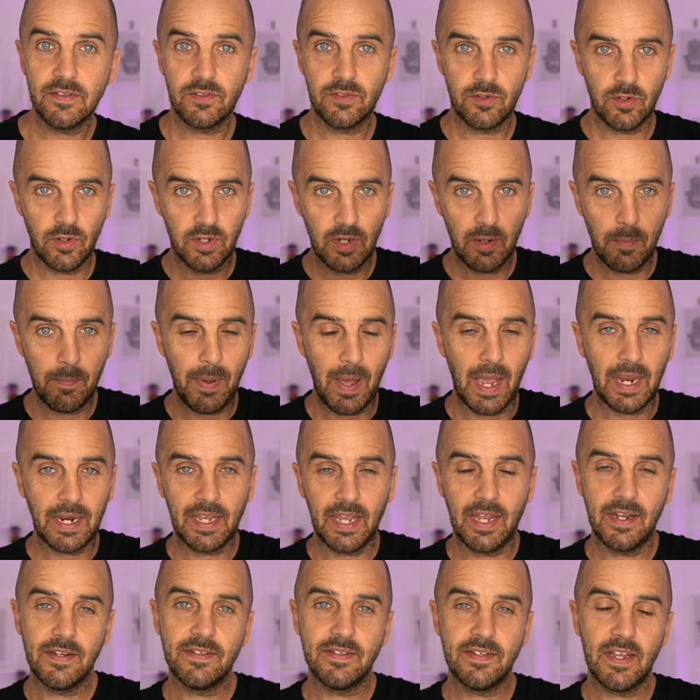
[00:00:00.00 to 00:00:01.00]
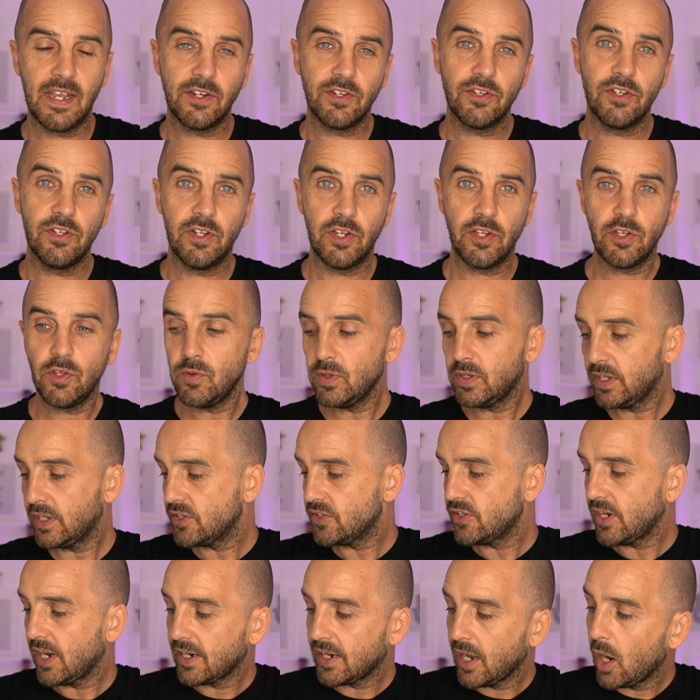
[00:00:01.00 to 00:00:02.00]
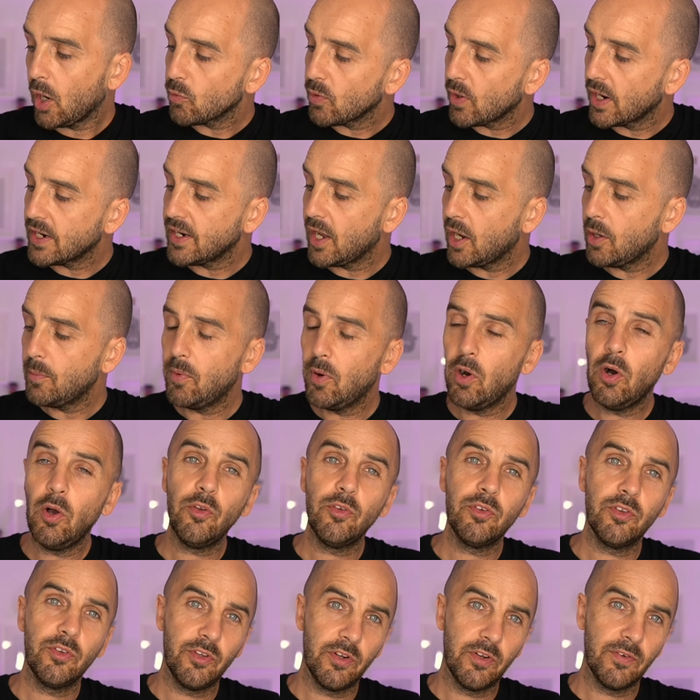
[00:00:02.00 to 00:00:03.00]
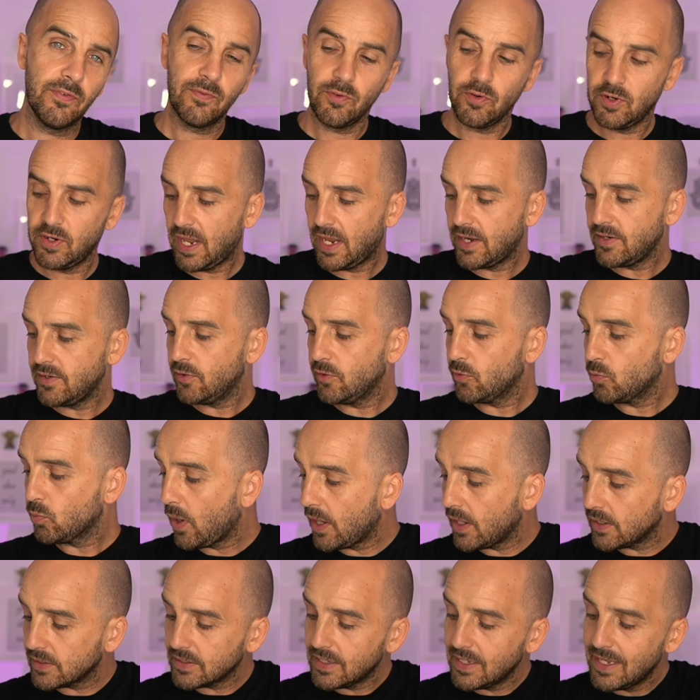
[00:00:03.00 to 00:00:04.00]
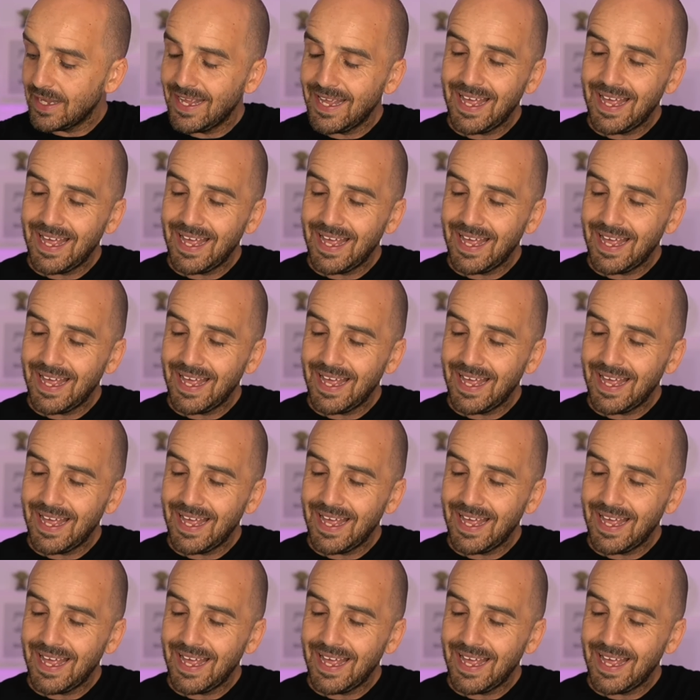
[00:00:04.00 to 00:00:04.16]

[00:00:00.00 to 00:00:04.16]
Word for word: so the back end section that you can check out right now, but also to the front end as well.